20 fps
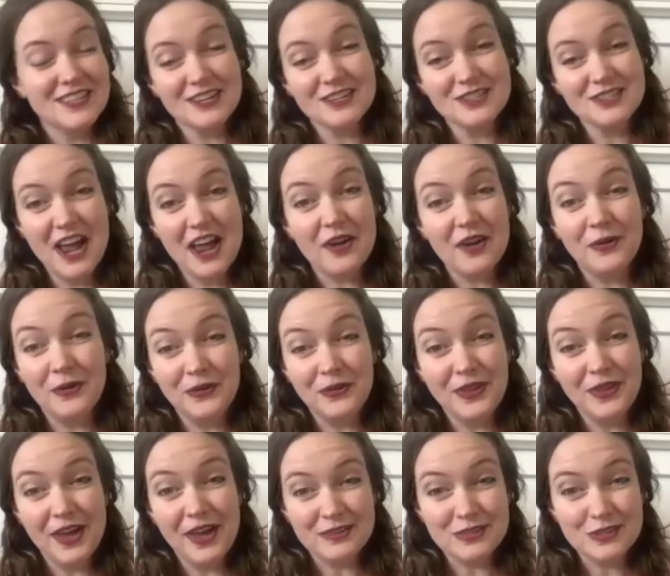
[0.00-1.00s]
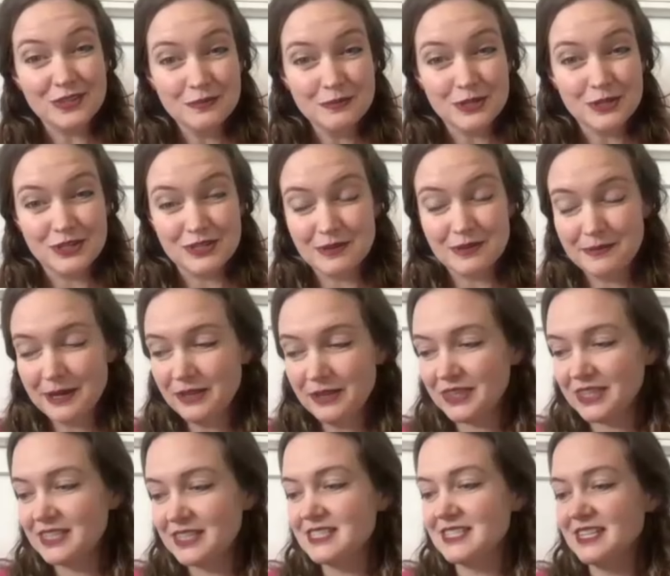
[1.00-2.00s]
there's not a whole lot of scriptures about
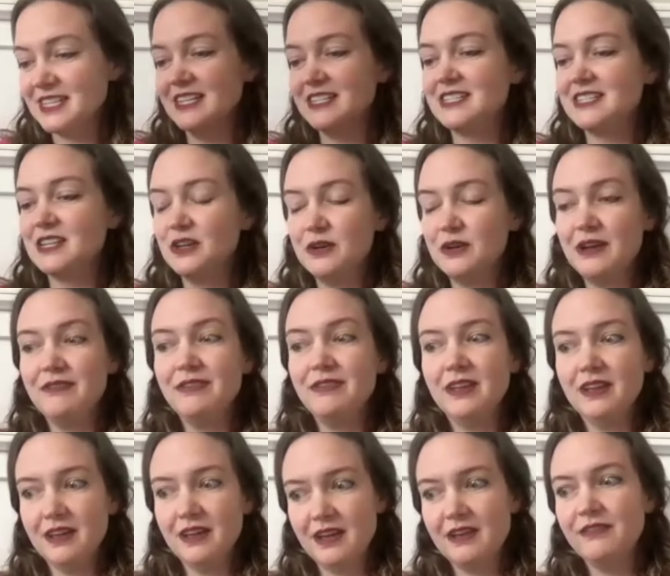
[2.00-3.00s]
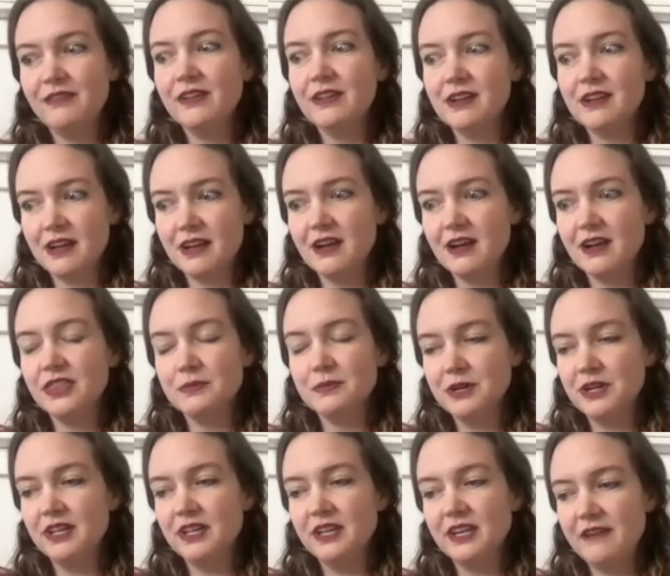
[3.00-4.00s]
this, mm. and so I feel I felt like I got them
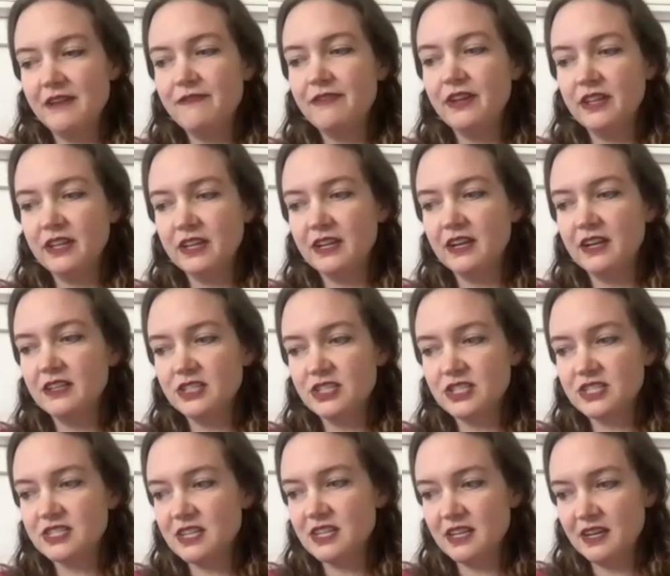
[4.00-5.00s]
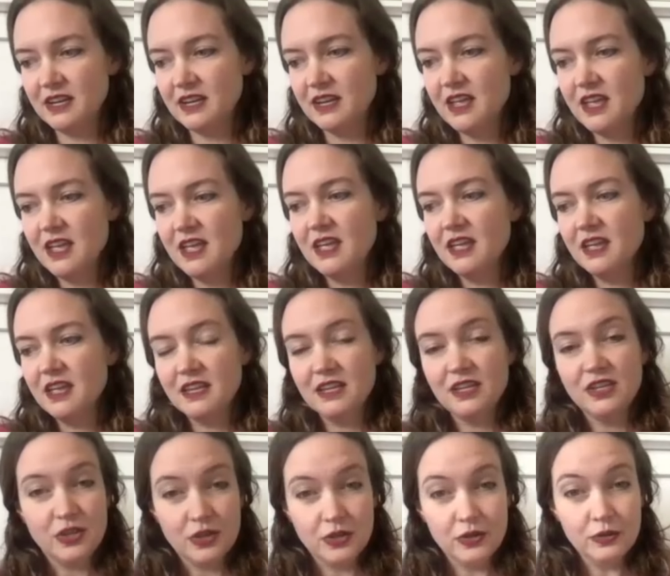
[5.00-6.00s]
all, and I felt like God just said,
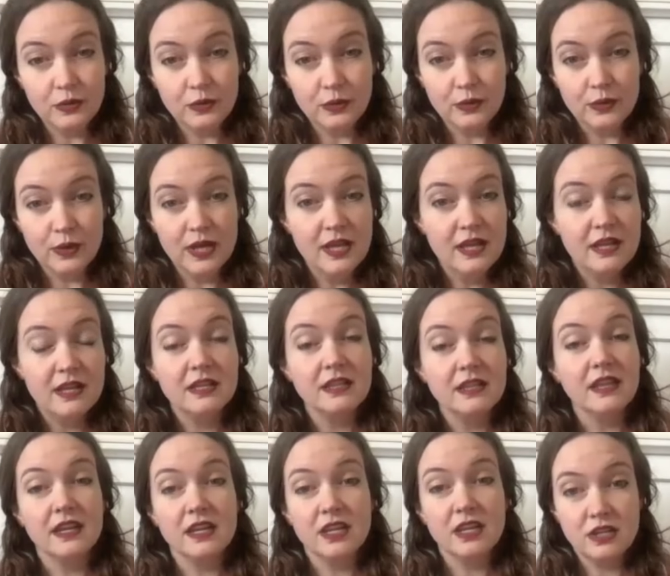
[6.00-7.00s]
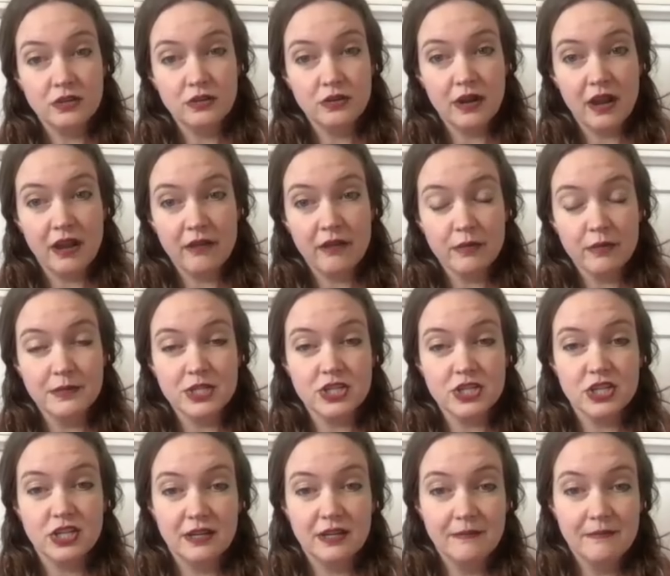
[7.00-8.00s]
"You, like, you do not have
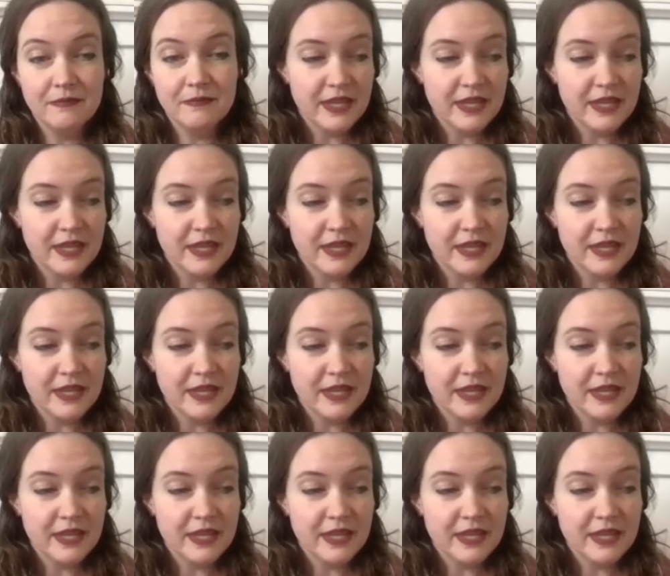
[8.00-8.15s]
permission."